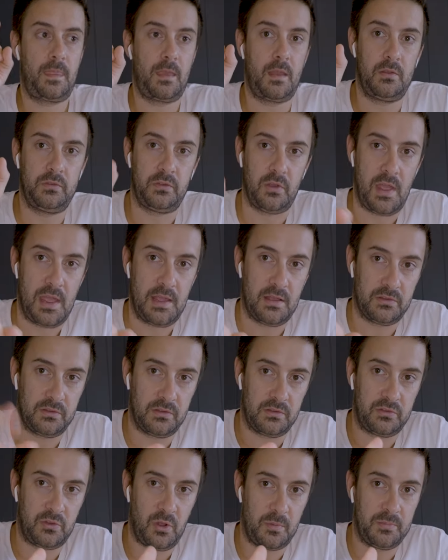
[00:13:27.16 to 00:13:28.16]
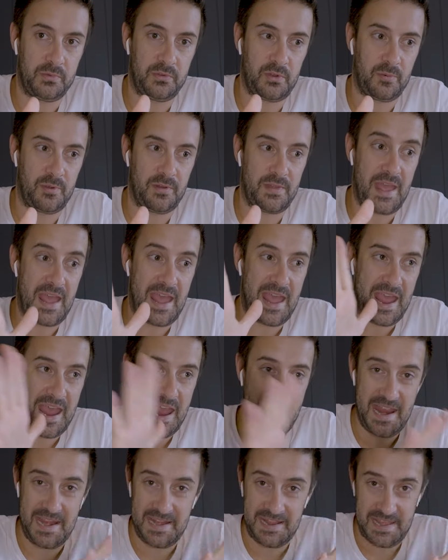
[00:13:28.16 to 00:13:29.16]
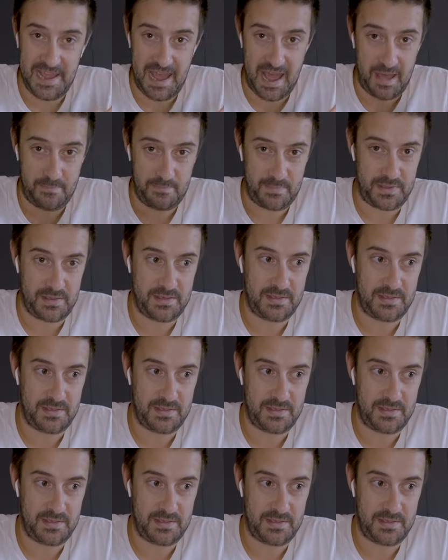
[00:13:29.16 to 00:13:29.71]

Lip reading: Hang on, stop right. Any app